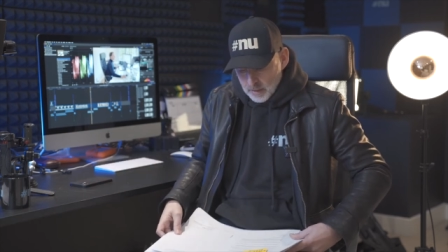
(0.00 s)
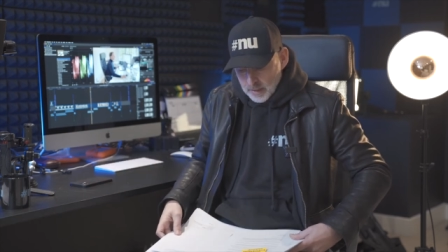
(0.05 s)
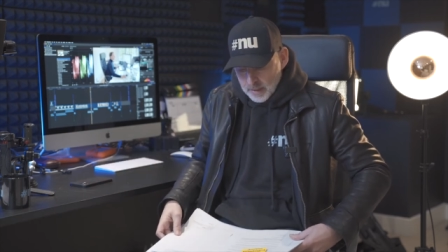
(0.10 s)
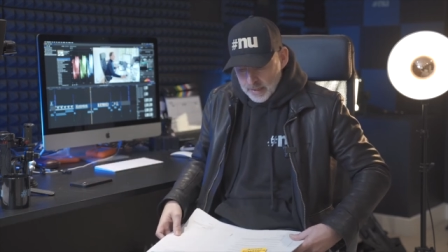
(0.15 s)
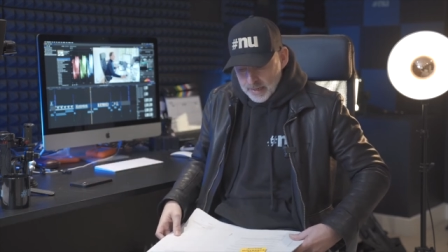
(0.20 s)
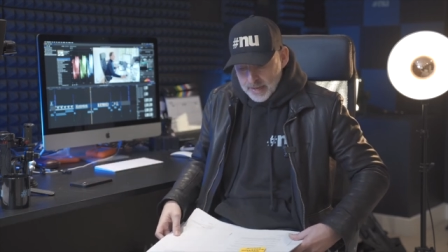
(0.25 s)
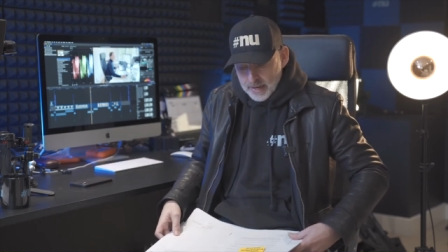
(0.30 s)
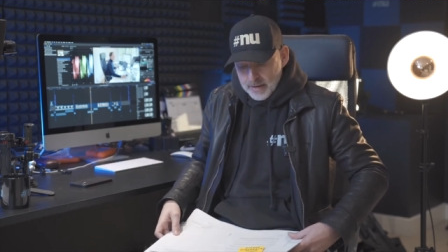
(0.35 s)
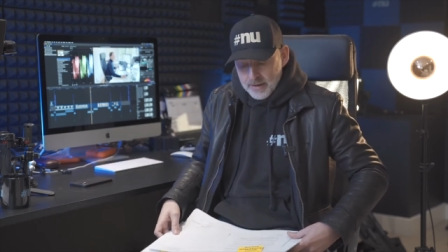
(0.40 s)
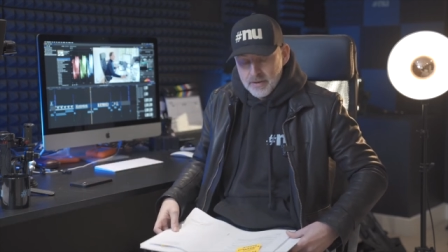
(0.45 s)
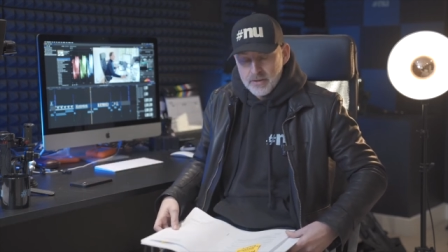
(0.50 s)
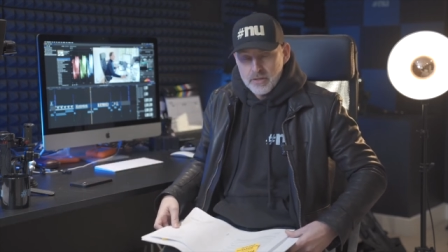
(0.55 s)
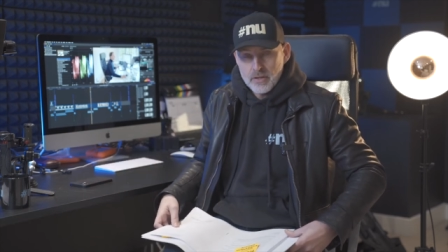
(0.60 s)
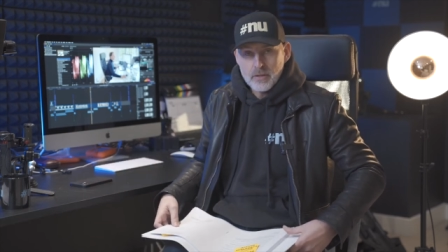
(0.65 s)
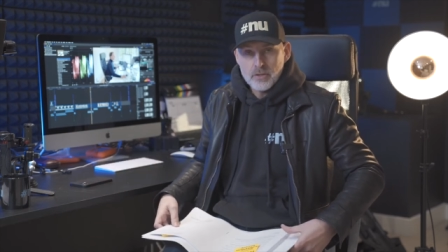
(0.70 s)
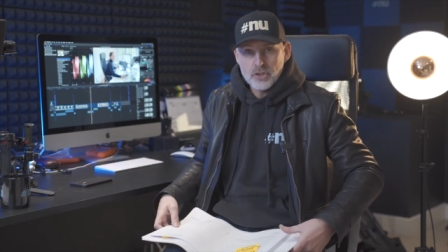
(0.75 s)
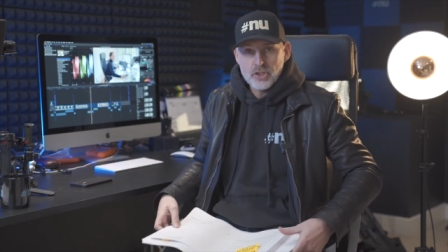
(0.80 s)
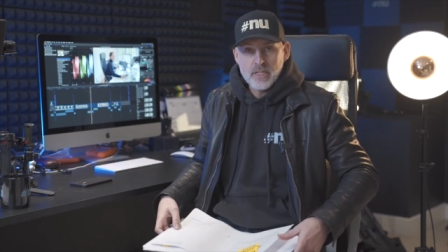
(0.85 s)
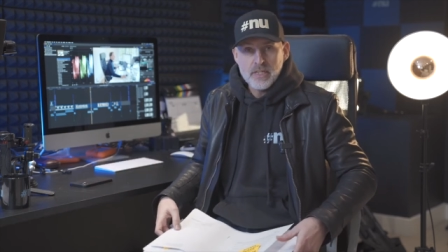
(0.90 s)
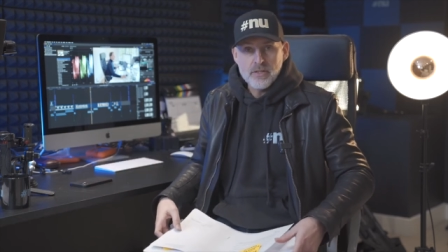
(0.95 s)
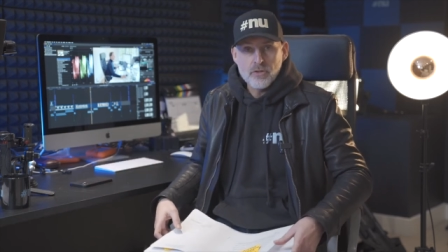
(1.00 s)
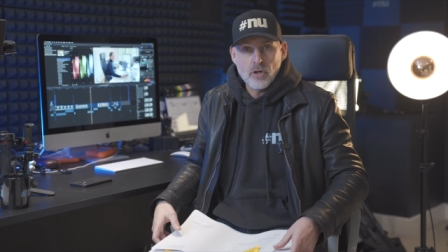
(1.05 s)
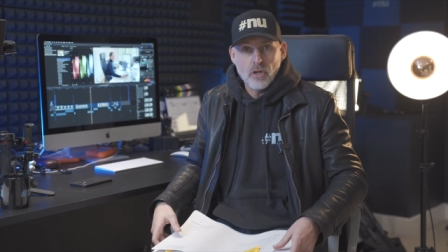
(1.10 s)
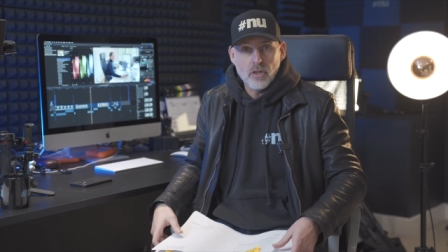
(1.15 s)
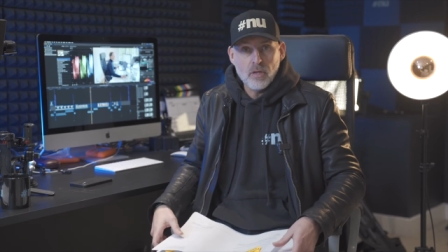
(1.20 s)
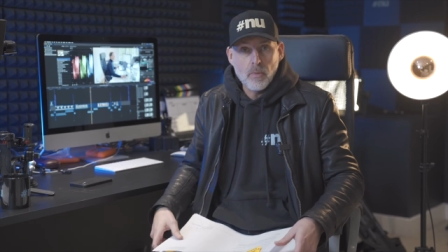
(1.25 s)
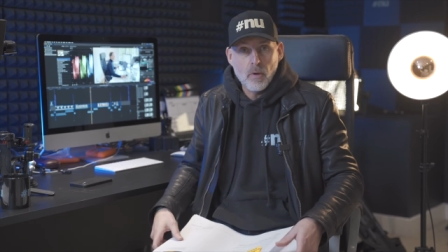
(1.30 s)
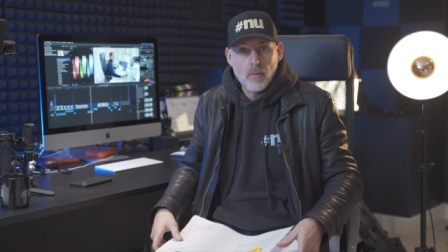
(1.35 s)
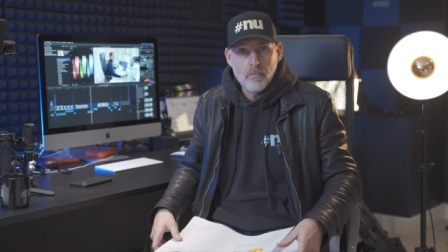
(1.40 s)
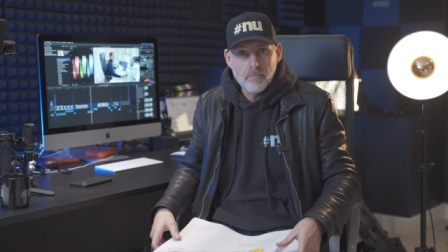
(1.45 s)
and she's got
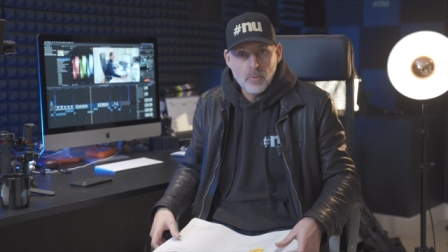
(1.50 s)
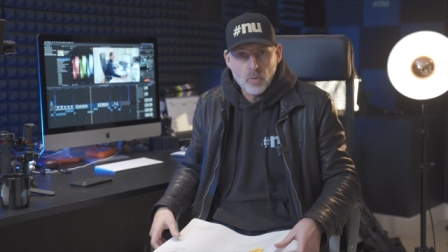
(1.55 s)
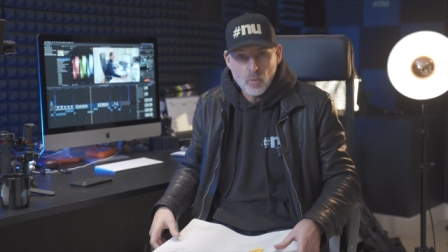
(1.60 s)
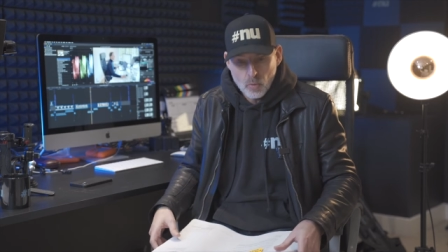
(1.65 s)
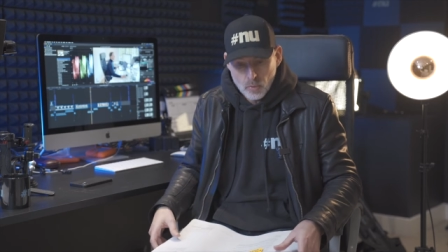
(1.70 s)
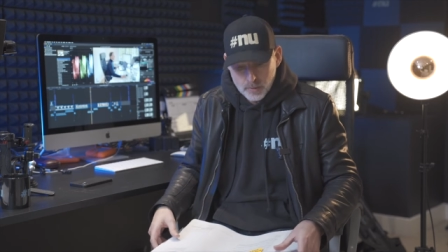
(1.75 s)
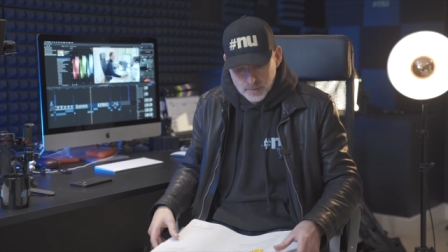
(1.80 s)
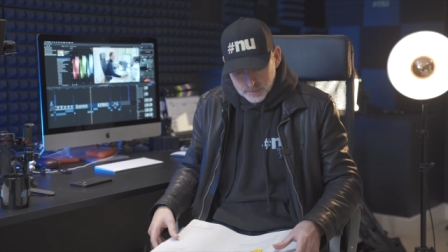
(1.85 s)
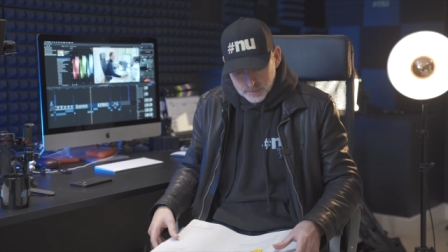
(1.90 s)
them on board.